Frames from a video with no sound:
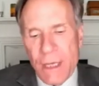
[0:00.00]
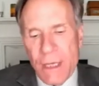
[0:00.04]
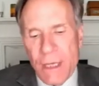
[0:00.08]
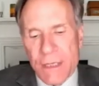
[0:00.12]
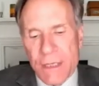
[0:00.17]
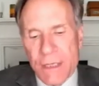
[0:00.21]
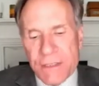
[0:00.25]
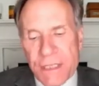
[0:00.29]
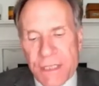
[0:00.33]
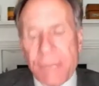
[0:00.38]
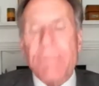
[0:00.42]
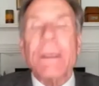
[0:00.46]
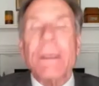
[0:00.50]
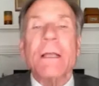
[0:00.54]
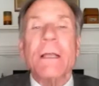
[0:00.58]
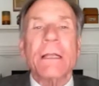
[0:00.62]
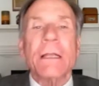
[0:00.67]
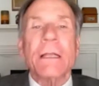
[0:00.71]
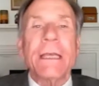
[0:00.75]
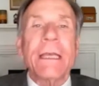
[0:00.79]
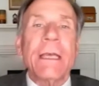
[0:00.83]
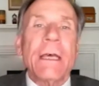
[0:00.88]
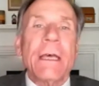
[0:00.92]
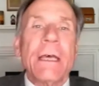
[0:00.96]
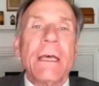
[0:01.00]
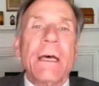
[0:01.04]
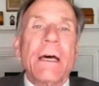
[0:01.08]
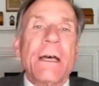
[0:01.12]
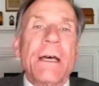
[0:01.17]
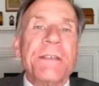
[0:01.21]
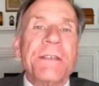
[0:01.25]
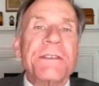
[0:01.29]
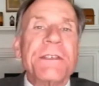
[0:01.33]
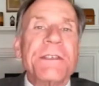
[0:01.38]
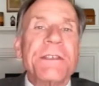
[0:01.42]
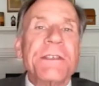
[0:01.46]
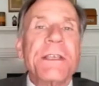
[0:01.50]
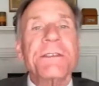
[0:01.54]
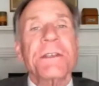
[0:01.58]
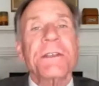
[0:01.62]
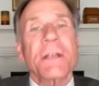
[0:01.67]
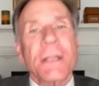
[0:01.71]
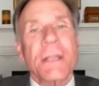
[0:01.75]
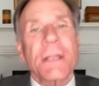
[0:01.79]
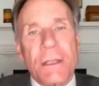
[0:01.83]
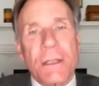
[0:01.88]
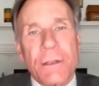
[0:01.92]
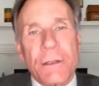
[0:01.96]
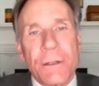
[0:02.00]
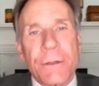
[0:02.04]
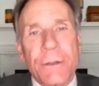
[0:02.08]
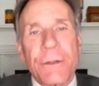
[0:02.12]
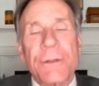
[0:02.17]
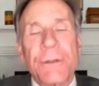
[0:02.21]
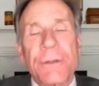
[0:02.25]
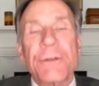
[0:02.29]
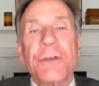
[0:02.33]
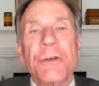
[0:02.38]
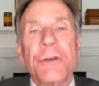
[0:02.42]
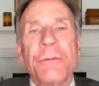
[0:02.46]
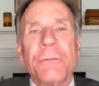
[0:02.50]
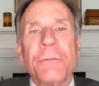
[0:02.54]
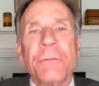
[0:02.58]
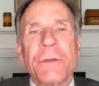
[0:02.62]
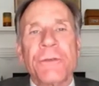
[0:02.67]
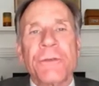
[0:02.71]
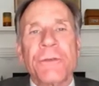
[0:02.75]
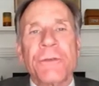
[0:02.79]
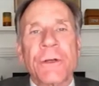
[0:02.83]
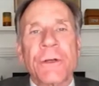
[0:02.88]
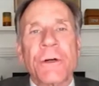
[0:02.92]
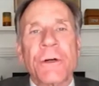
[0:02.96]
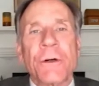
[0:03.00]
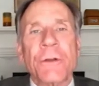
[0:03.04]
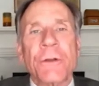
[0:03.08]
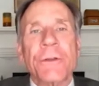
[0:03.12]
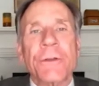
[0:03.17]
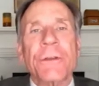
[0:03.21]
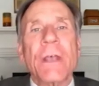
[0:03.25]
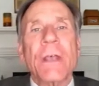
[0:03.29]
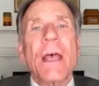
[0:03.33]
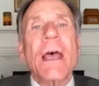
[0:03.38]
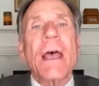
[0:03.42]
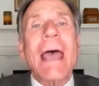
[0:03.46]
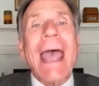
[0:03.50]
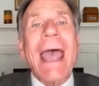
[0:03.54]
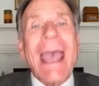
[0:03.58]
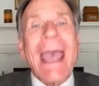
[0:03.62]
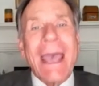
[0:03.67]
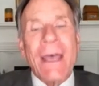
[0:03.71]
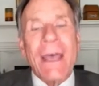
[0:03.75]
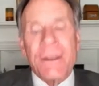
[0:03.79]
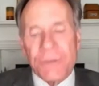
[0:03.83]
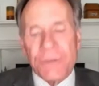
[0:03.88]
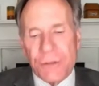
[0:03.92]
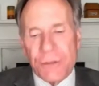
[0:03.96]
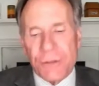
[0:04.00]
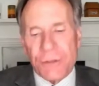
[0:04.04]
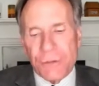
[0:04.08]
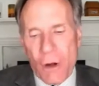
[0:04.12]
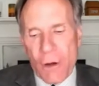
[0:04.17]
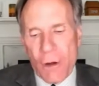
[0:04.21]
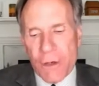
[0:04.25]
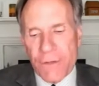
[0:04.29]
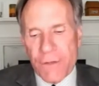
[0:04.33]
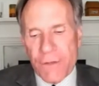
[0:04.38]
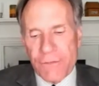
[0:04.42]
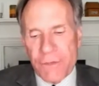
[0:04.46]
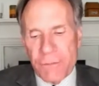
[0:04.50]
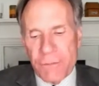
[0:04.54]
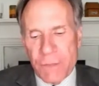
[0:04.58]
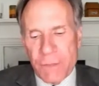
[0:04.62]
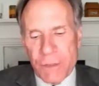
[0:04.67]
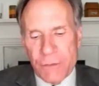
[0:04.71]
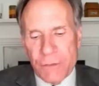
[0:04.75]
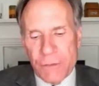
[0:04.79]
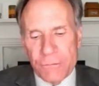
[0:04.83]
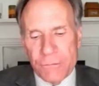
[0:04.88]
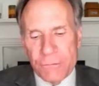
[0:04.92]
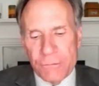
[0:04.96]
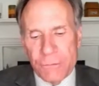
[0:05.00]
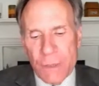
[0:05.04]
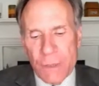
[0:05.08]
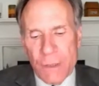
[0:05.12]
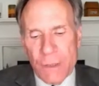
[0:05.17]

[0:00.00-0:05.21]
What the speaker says: Typically, a season included 2 musicals and Dark of the Moon.